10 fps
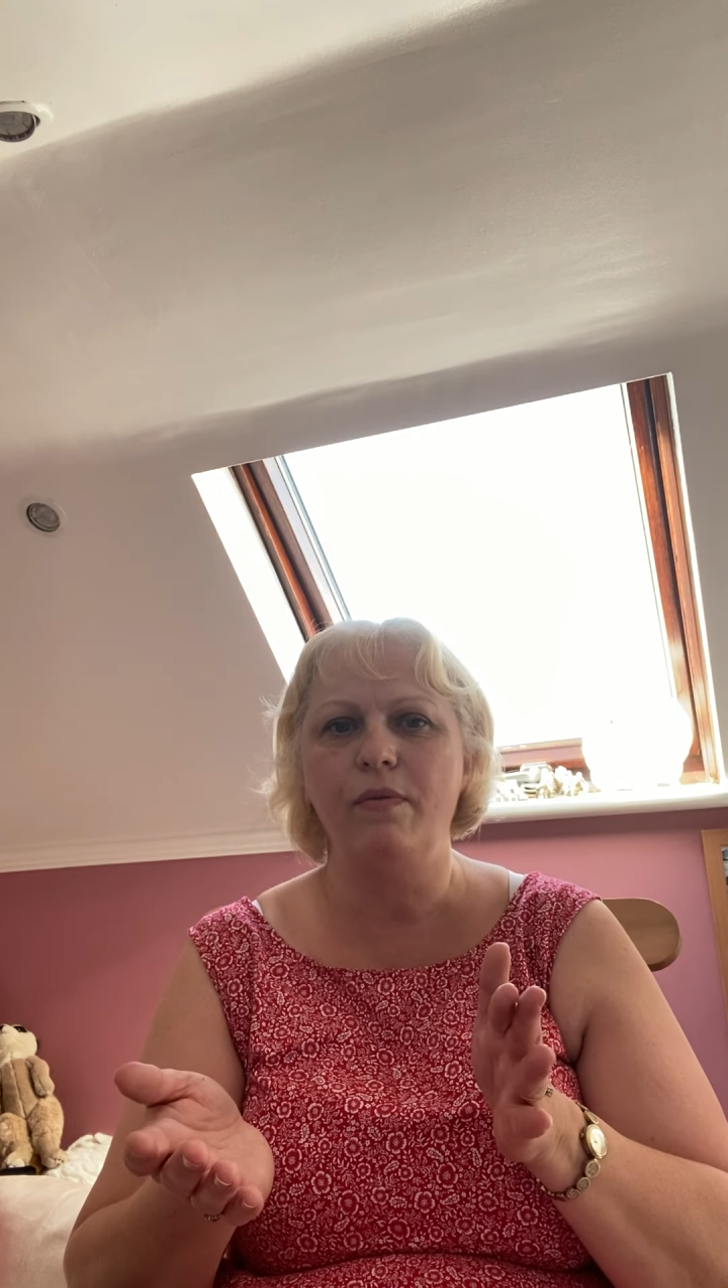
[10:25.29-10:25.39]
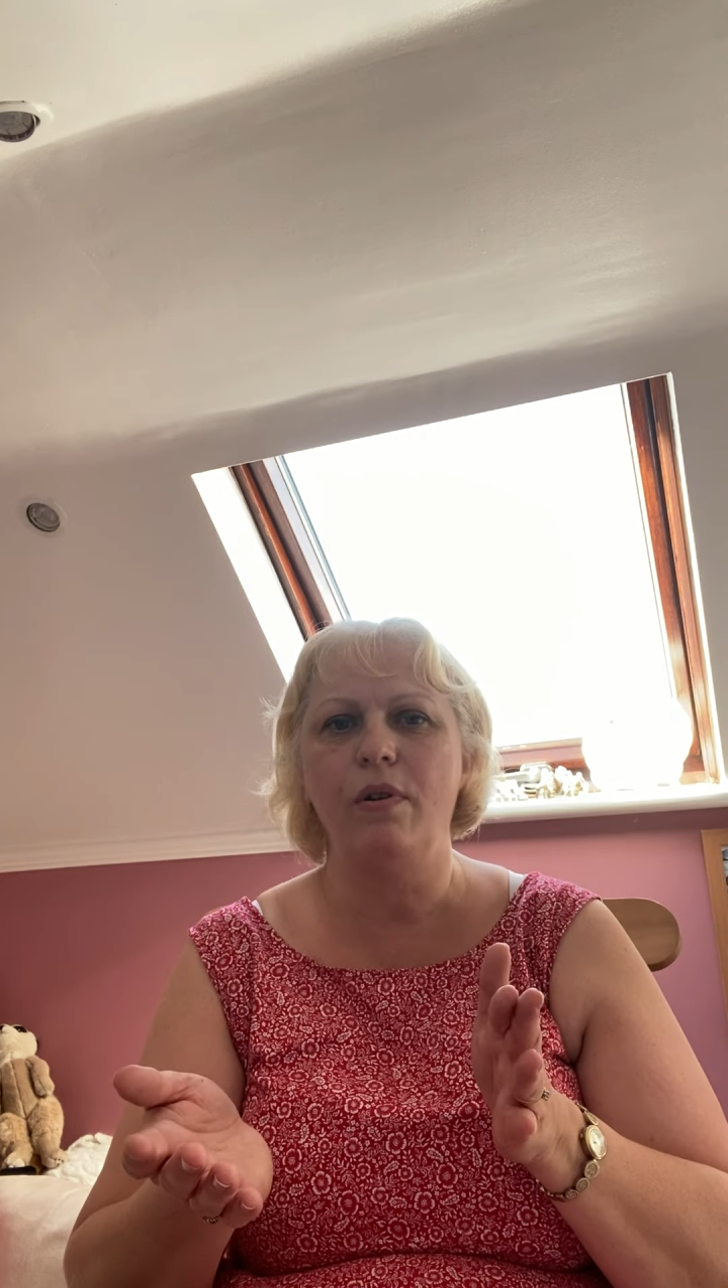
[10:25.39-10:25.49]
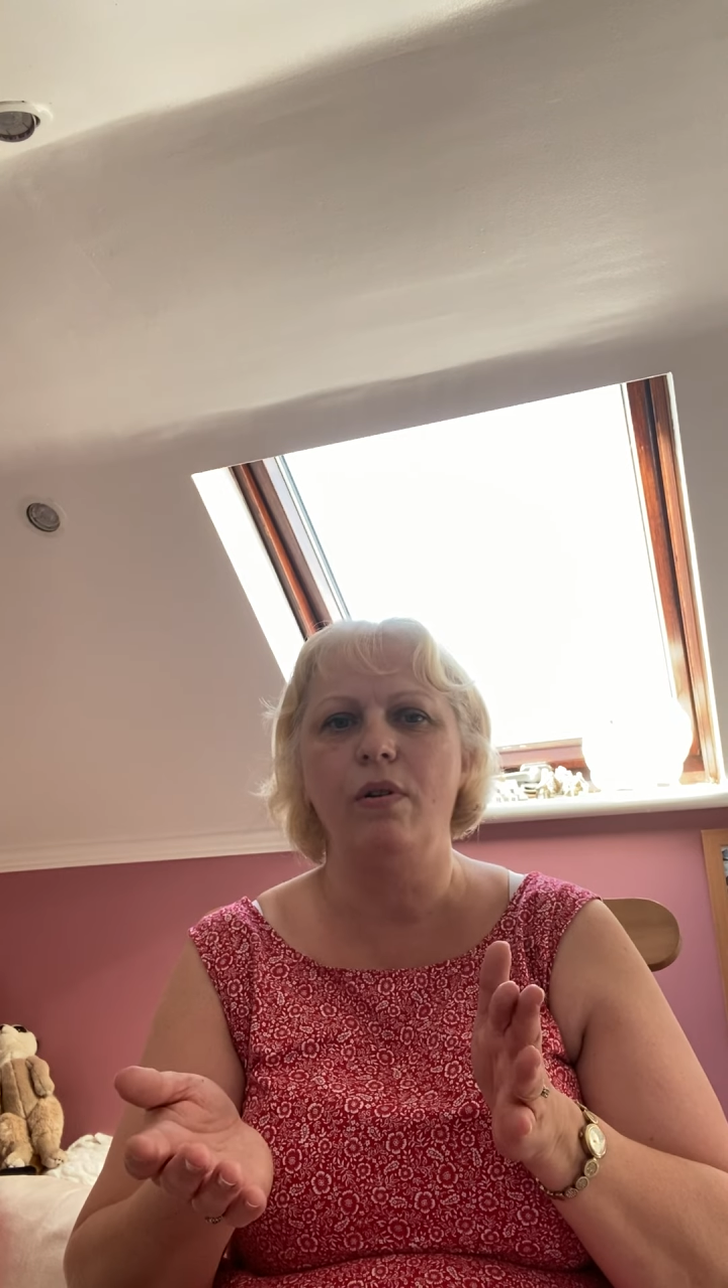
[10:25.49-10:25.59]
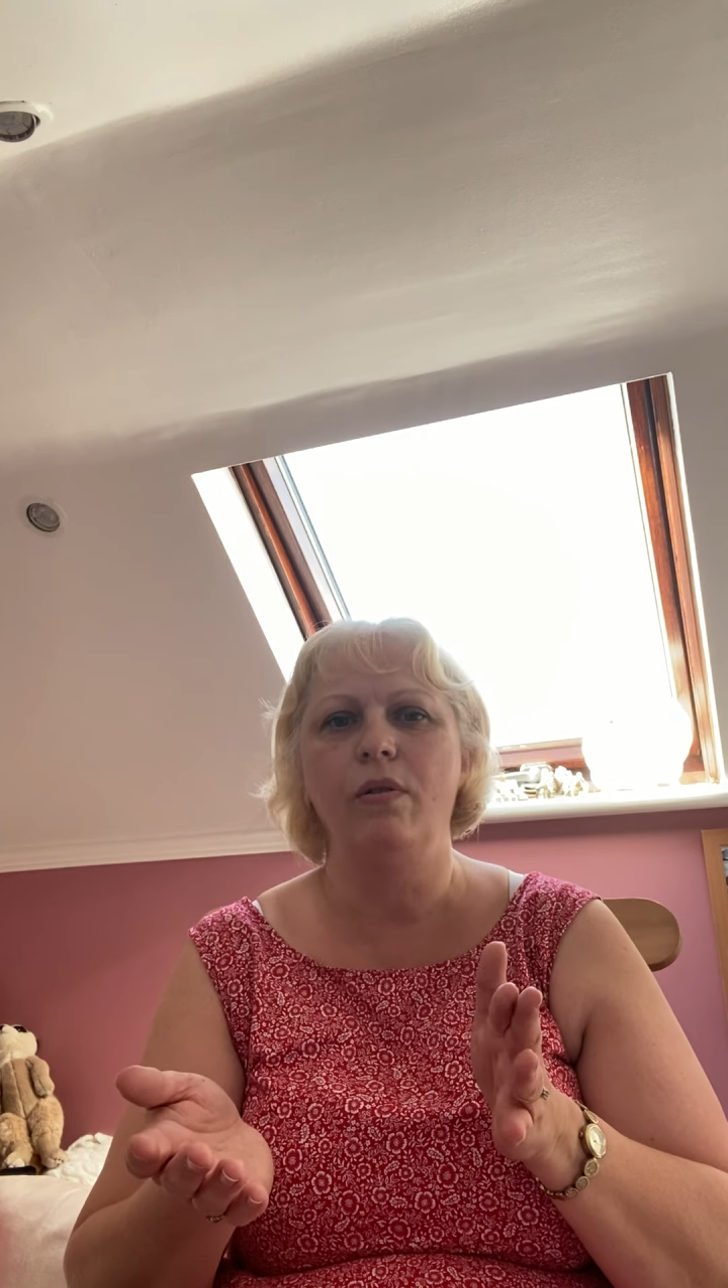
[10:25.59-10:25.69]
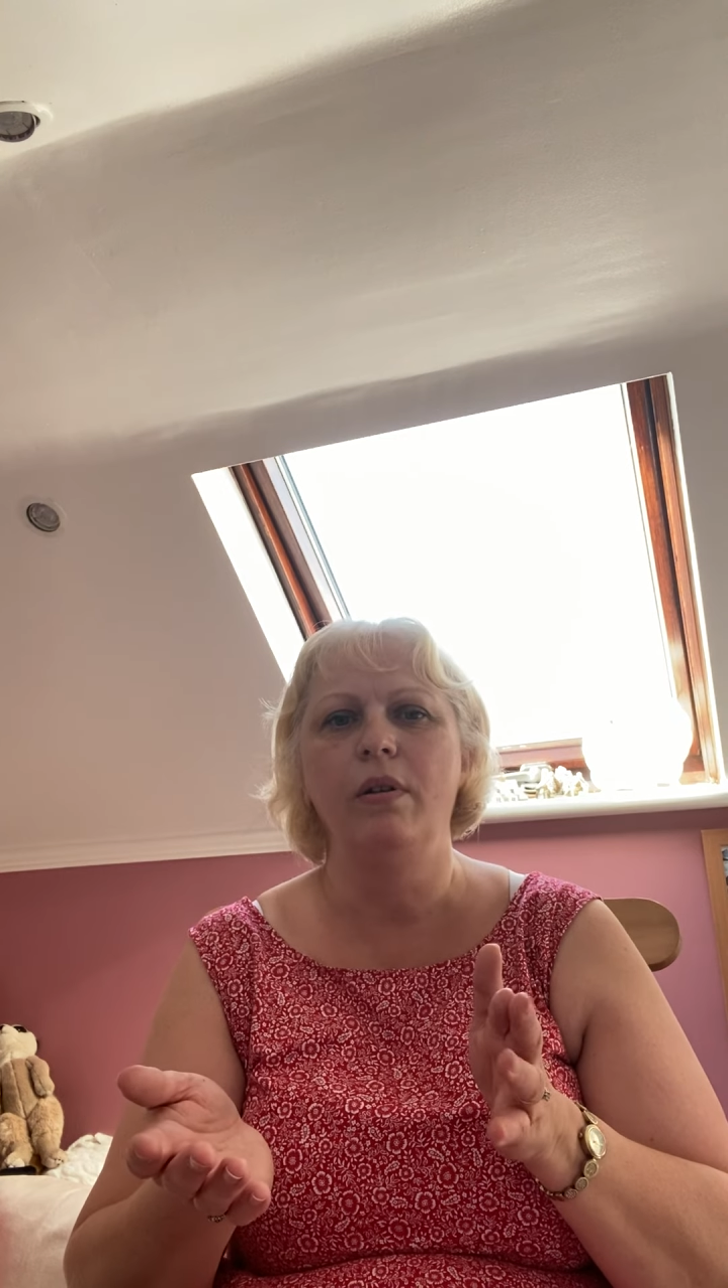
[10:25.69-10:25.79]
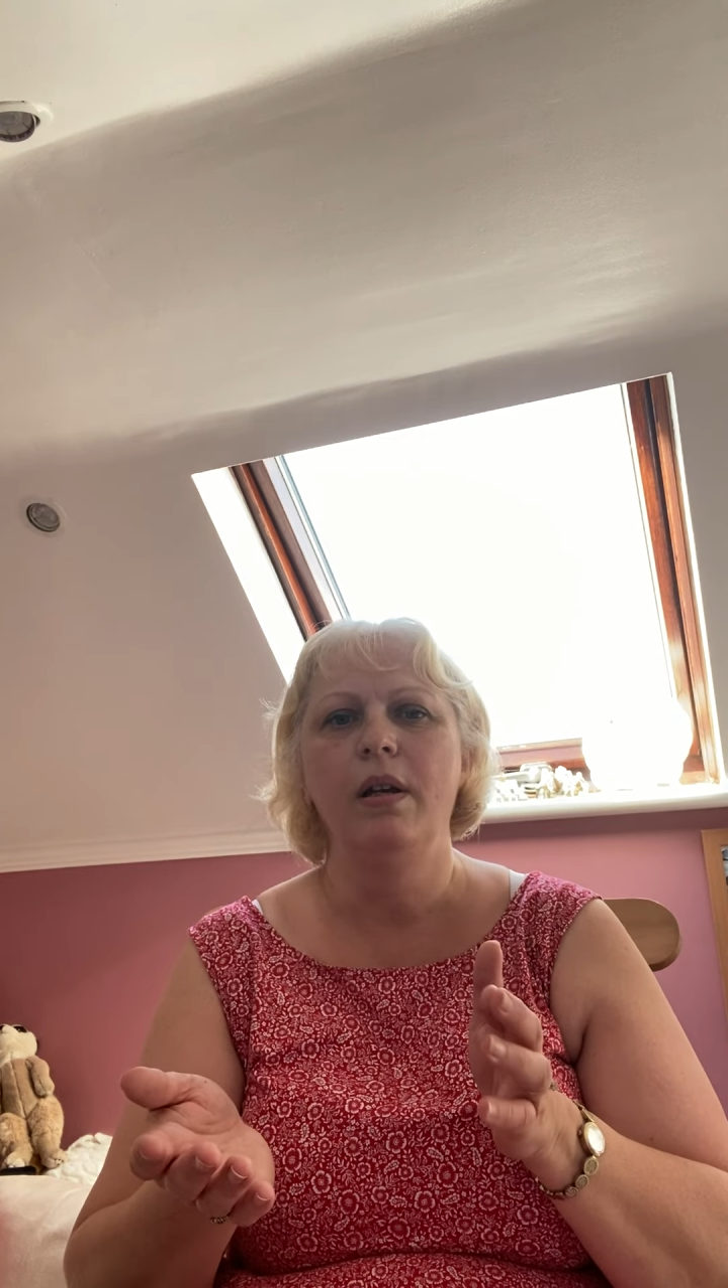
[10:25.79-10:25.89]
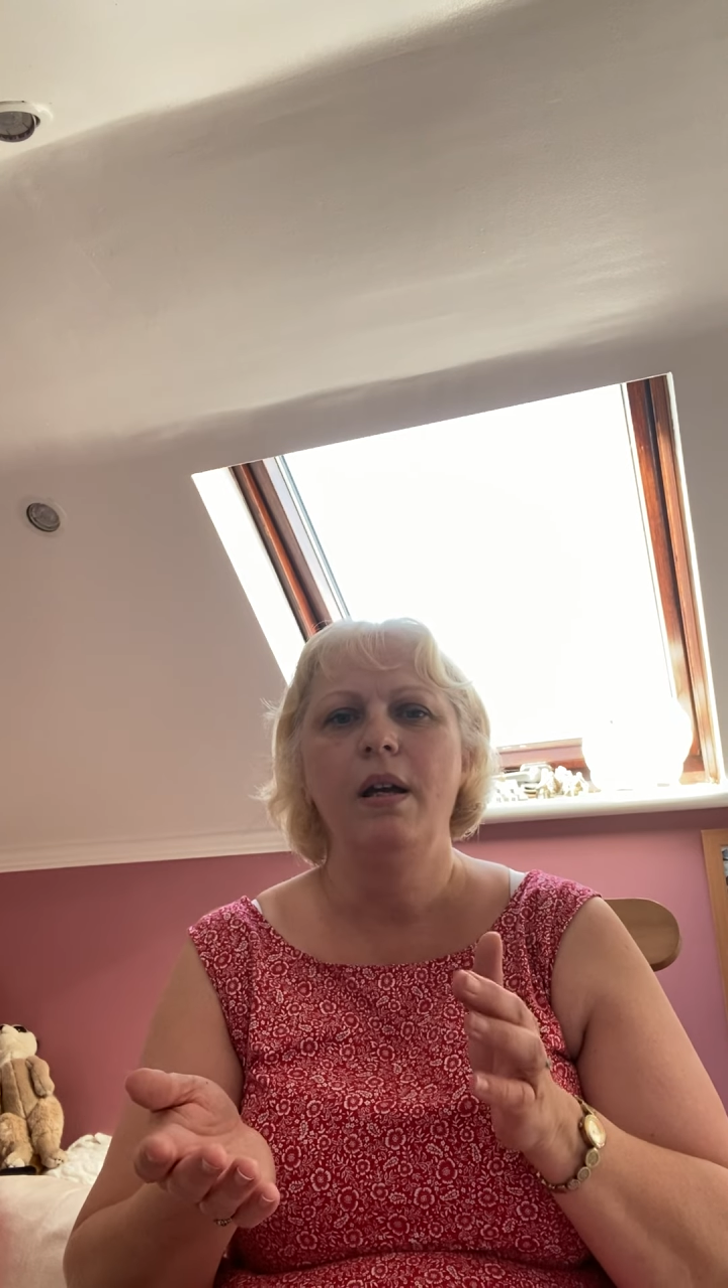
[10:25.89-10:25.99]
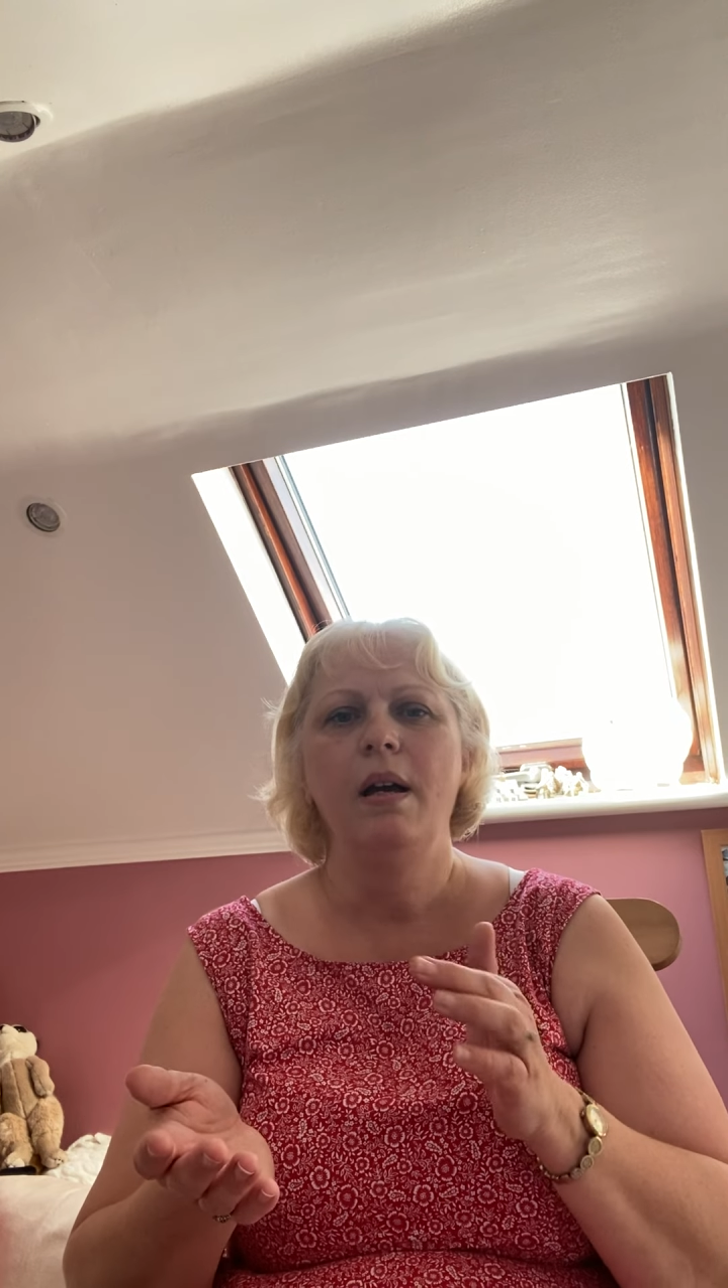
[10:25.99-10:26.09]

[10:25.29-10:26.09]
wrong,